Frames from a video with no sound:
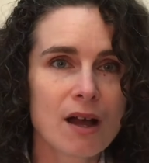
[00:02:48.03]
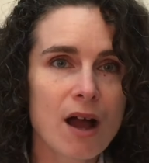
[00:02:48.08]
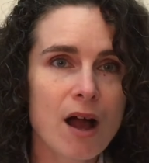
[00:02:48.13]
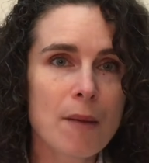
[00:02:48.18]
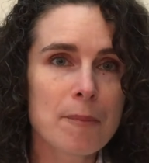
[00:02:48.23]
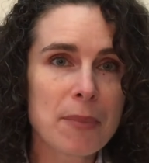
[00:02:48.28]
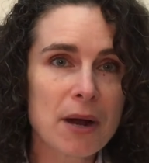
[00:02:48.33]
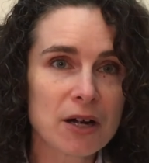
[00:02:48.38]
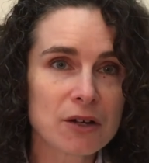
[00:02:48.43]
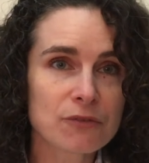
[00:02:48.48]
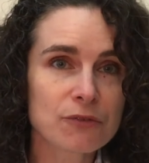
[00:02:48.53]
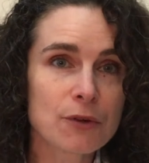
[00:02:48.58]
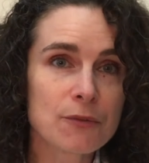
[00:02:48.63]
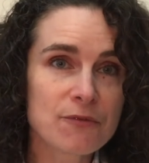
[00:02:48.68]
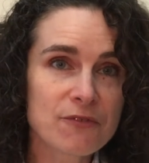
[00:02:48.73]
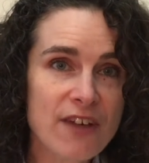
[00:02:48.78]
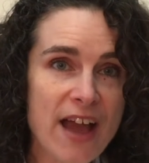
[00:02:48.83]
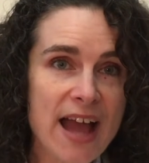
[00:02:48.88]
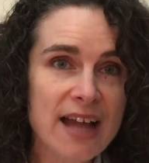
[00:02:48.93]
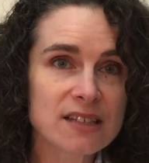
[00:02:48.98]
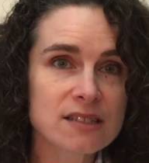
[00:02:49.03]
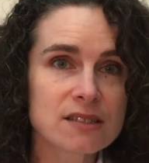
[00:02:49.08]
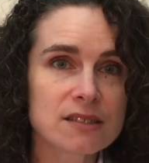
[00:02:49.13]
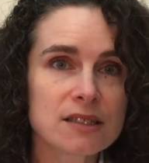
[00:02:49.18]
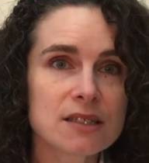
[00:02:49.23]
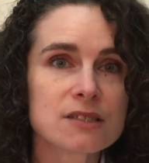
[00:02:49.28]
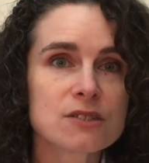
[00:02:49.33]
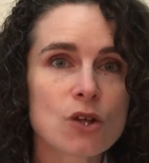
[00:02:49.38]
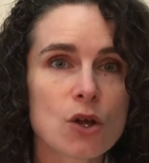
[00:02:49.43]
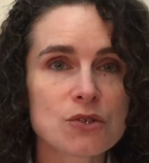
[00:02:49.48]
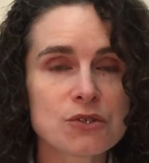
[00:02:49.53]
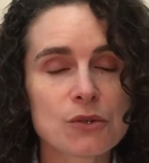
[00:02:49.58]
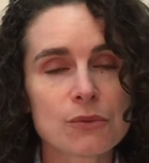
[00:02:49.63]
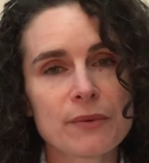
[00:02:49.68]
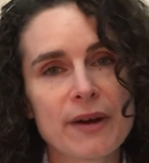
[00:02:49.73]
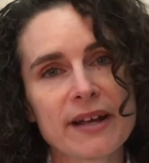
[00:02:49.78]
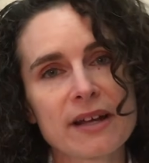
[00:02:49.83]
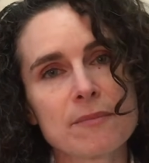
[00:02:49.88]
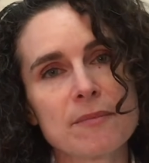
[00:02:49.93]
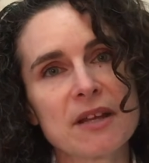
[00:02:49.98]
Apart from fats, it's also
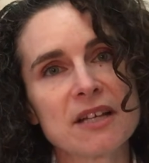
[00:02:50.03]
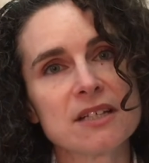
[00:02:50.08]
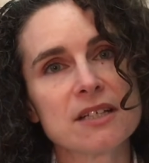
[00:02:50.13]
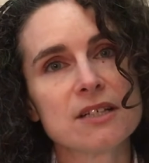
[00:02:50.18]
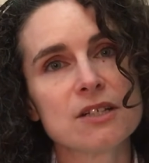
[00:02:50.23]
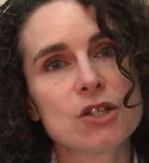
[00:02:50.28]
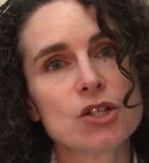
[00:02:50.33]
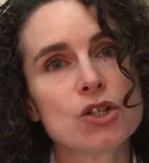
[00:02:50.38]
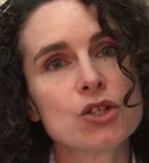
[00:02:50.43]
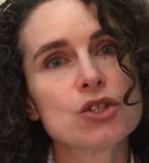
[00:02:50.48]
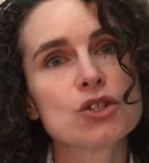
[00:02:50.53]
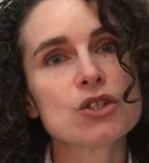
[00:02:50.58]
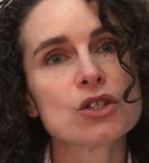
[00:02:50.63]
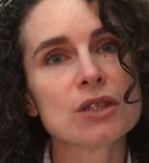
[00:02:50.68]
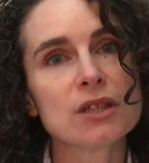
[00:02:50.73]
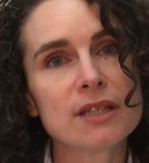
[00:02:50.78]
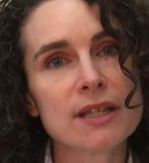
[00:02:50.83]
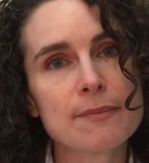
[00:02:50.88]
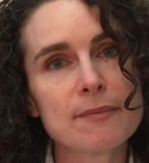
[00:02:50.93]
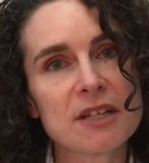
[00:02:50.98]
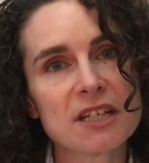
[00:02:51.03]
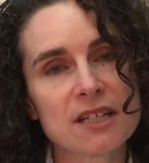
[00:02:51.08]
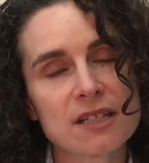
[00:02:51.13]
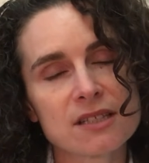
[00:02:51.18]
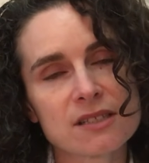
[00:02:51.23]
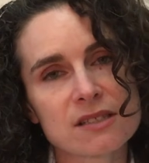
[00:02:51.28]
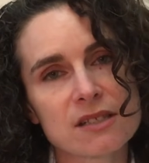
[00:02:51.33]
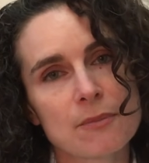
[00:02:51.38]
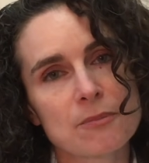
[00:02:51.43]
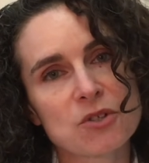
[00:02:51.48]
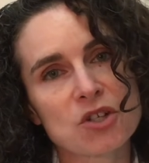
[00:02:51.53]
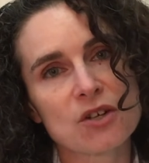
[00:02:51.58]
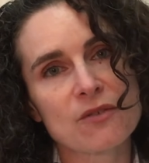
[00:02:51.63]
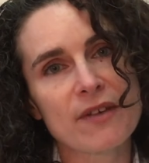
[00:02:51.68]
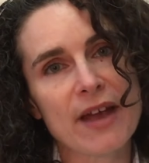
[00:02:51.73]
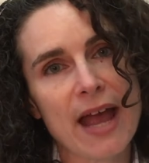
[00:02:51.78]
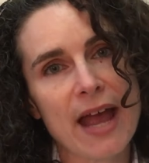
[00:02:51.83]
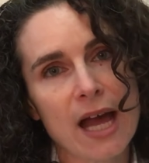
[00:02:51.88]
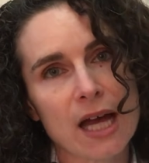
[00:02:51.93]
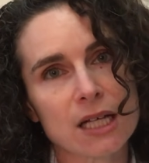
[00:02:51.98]
recommended to limit consumption of
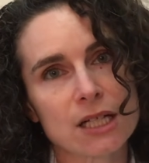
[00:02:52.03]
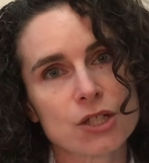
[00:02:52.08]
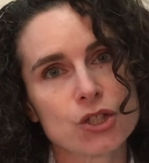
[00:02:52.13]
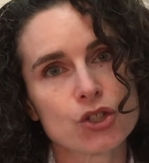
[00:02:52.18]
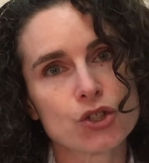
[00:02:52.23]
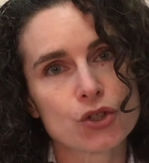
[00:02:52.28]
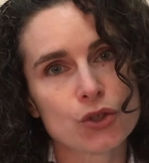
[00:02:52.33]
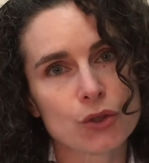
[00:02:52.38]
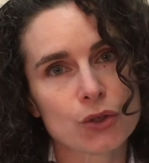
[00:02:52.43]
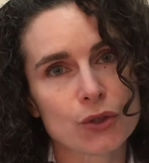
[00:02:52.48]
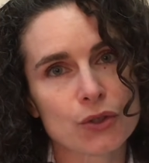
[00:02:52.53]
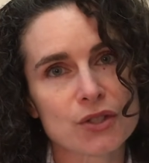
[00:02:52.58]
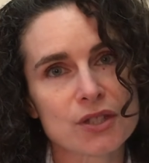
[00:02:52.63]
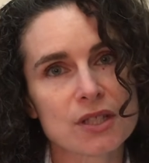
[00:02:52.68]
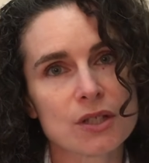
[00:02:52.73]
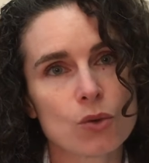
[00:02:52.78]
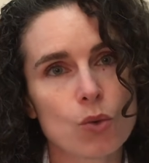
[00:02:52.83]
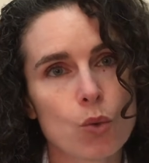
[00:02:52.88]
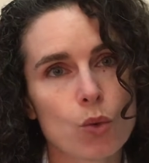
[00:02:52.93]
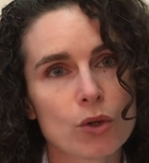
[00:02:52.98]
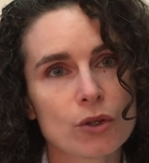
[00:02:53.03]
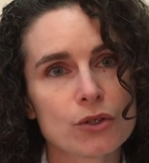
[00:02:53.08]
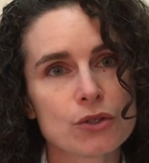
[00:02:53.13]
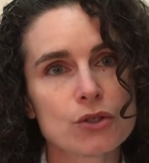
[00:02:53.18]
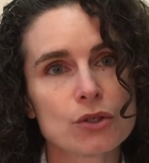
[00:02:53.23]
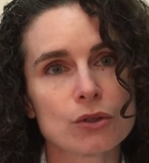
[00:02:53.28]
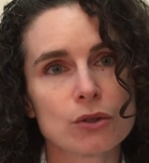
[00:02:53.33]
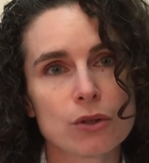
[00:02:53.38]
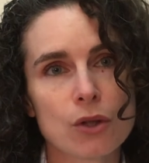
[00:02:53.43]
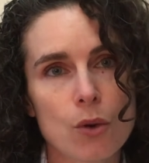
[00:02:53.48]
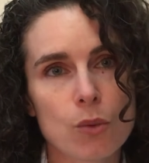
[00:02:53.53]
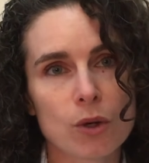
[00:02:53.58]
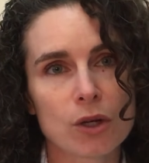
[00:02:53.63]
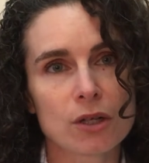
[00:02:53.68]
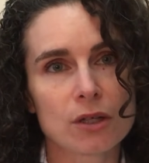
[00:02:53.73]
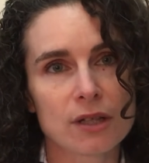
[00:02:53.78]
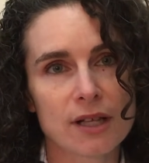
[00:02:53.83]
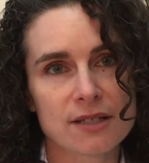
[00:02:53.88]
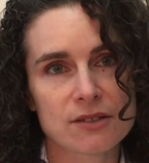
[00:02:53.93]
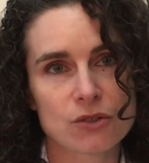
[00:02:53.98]
added sugars in order to lower
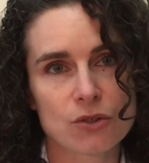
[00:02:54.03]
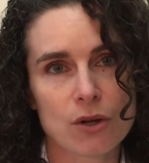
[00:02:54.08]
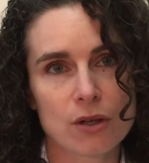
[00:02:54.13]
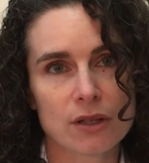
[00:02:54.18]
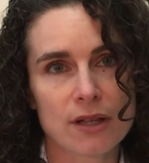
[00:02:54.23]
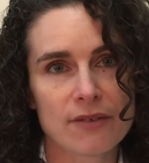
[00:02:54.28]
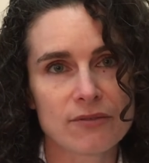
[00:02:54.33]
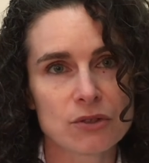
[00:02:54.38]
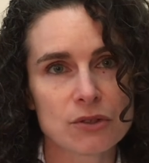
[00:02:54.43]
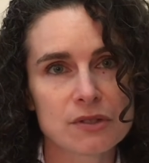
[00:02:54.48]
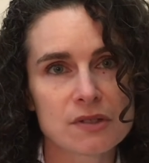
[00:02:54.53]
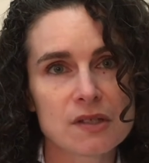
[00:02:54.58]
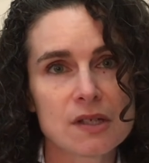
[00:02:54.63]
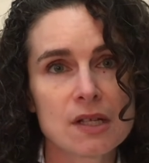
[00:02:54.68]
cholesterol levels.